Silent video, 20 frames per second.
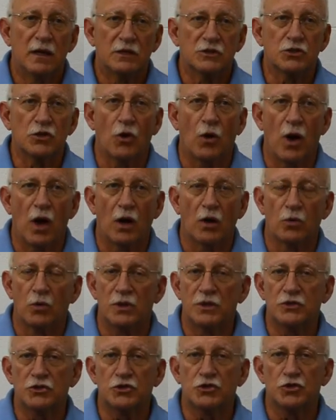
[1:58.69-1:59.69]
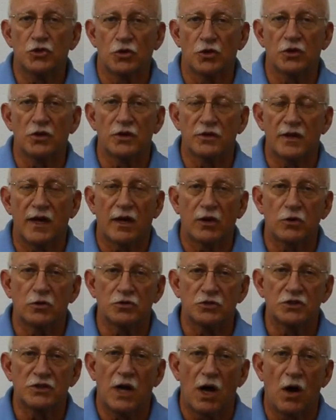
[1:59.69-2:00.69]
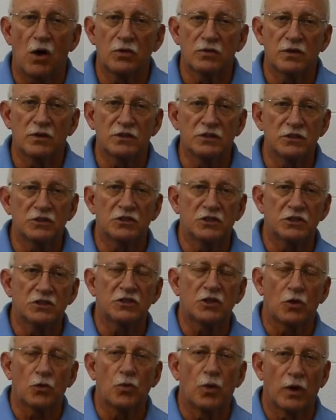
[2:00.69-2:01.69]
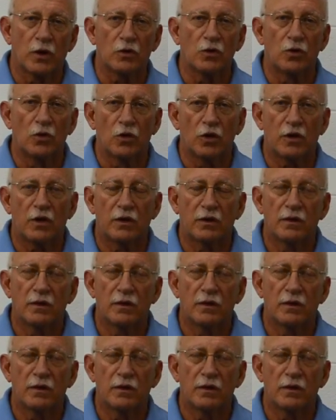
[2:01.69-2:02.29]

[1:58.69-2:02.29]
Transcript: So how do we ensure that that goes out? This is just a quick look